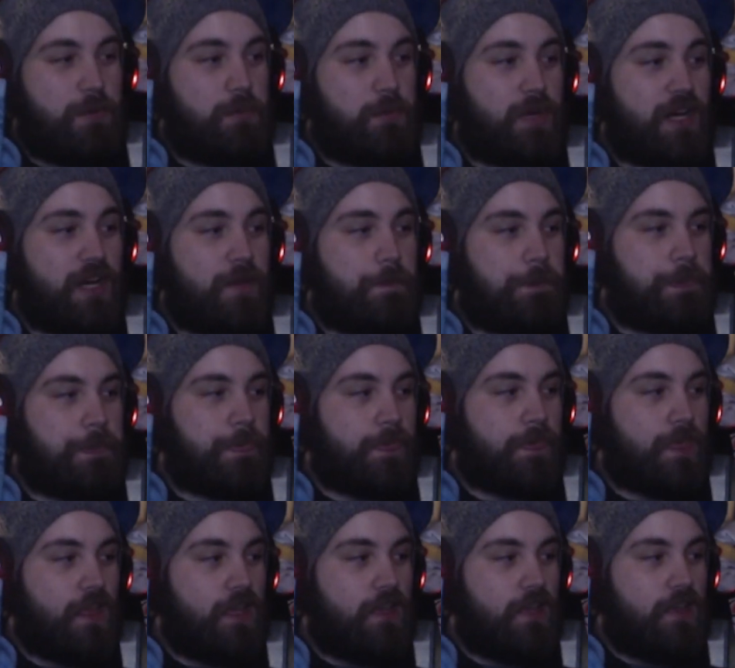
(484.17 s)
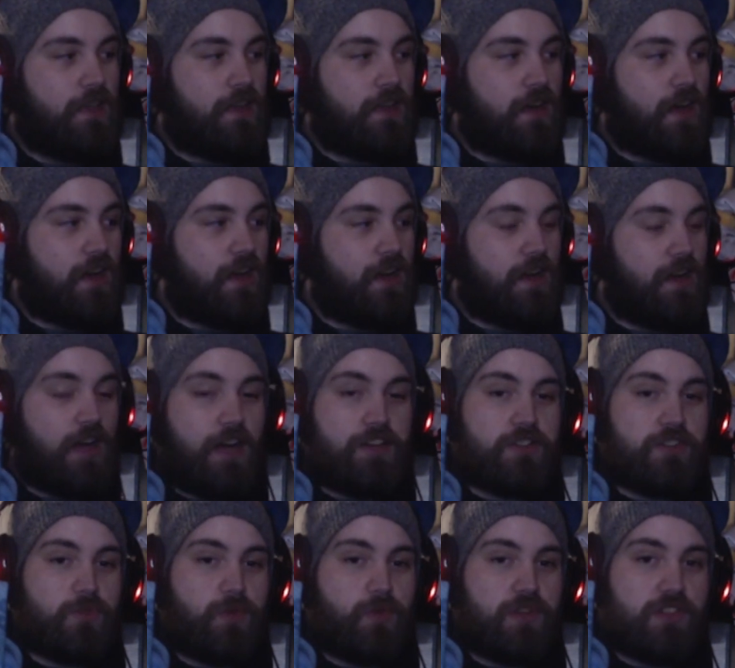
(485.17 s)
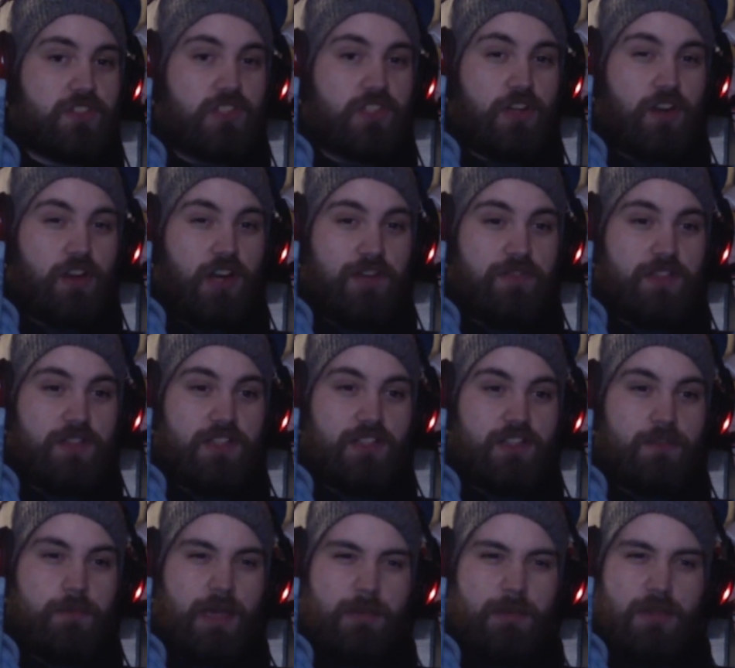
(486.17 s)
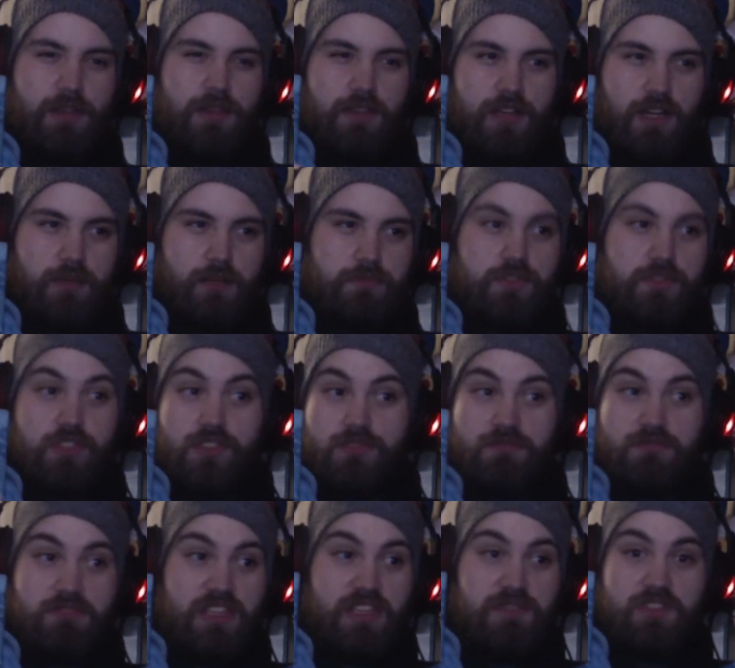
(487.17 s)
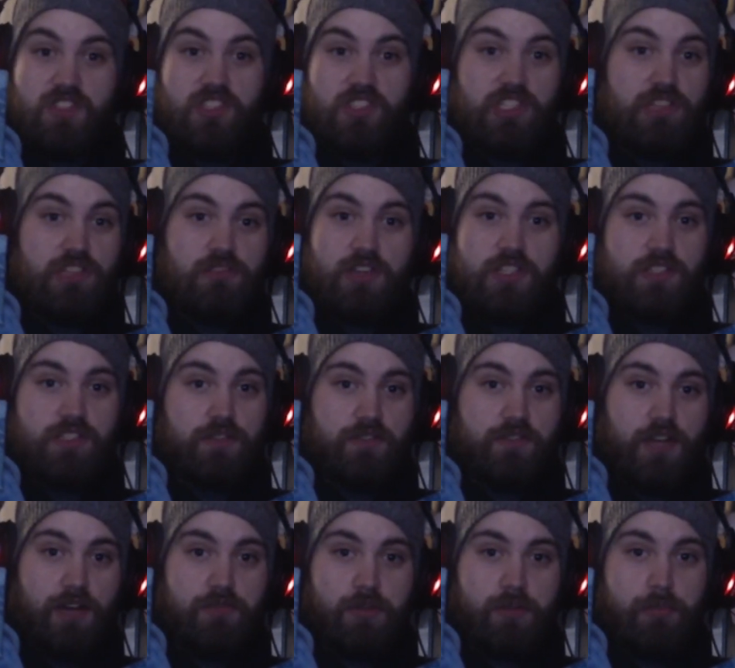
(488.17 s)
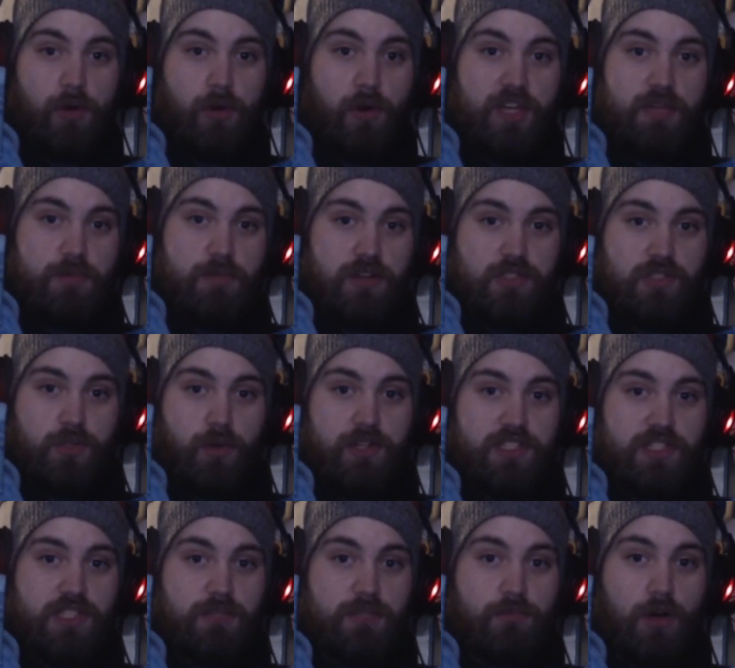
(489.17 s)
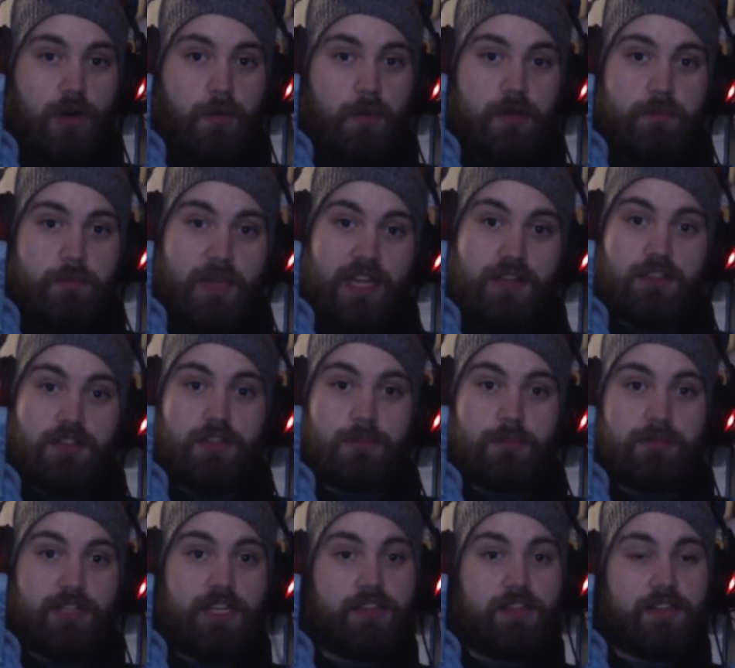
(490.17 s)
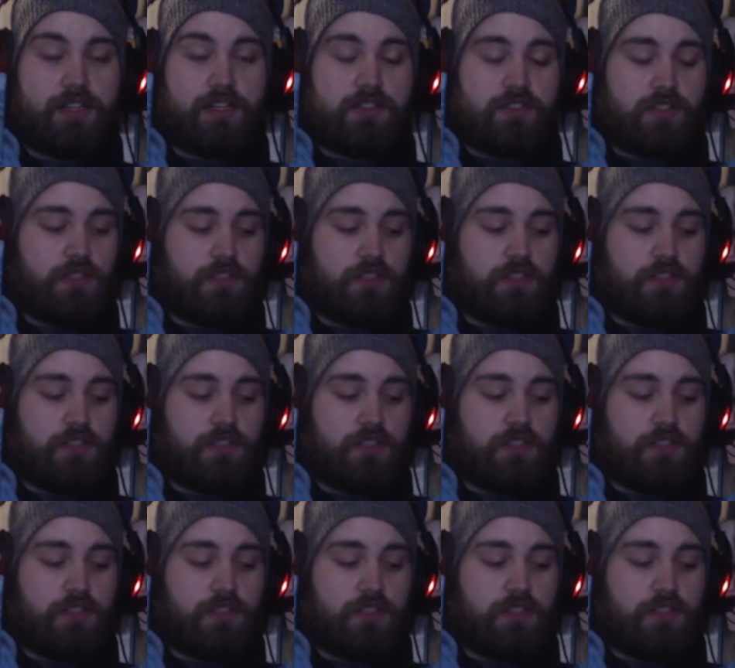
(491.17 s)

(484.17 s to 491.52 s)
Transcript: But I just wanted to start off a little, maybe even series of covering Pokemon toys at the moment, make a little playlist.